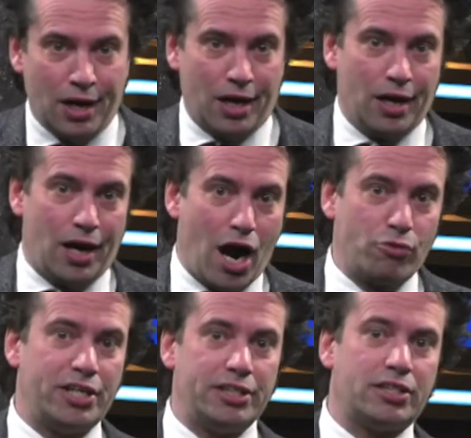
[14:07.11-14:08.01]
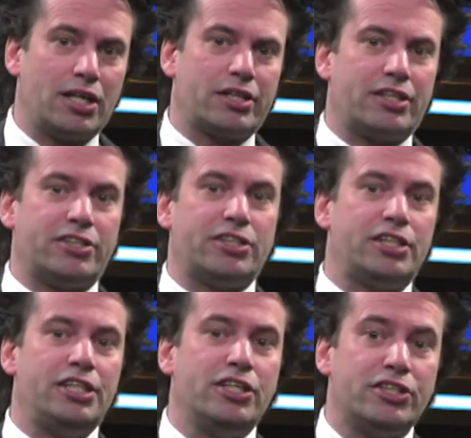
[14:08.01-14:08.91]
outdated electricity
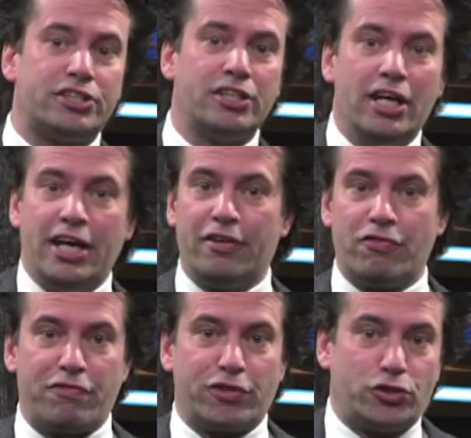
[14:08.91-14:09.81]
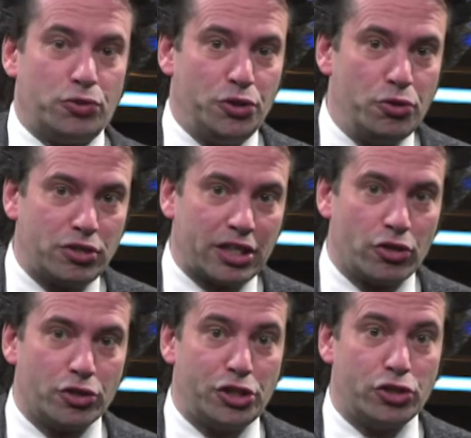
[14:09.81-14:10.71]
yields in reference to new
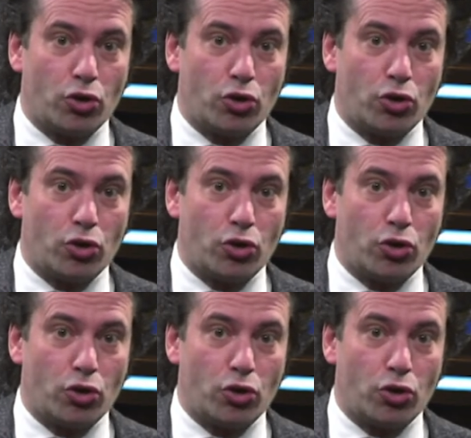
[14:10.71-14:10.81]
technologies,